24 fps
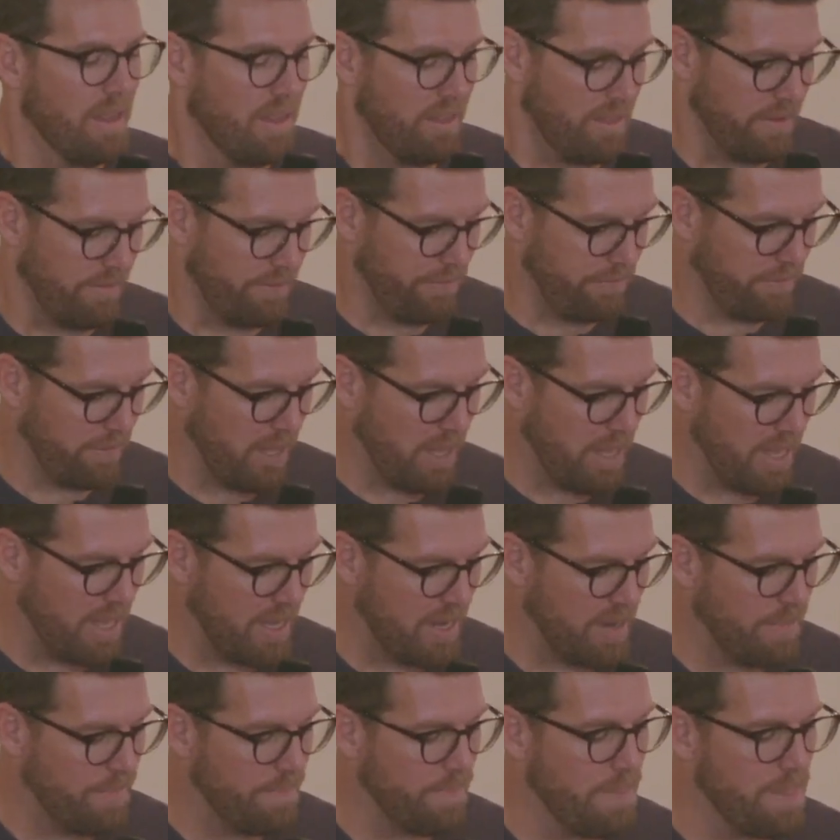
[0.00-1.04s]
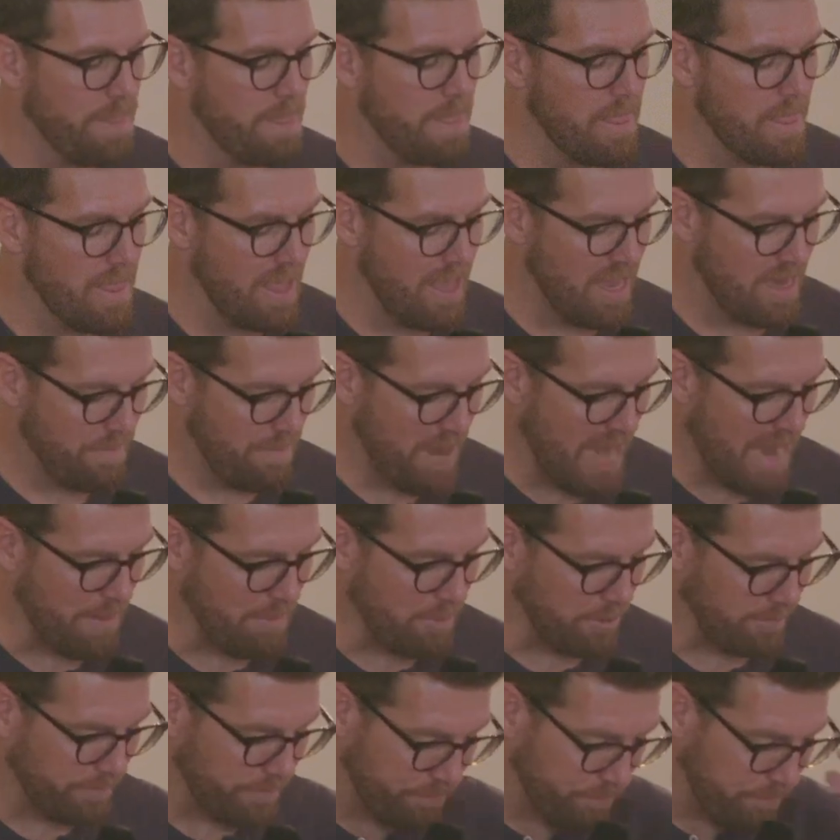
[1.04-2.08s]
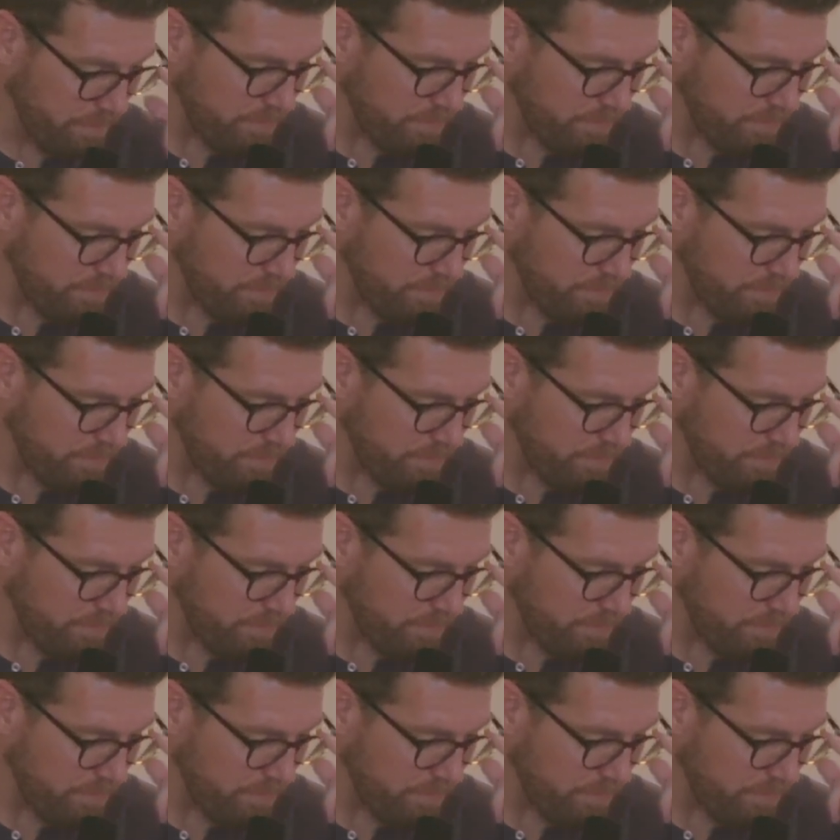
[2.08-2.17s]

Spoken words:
the flood, and Babel.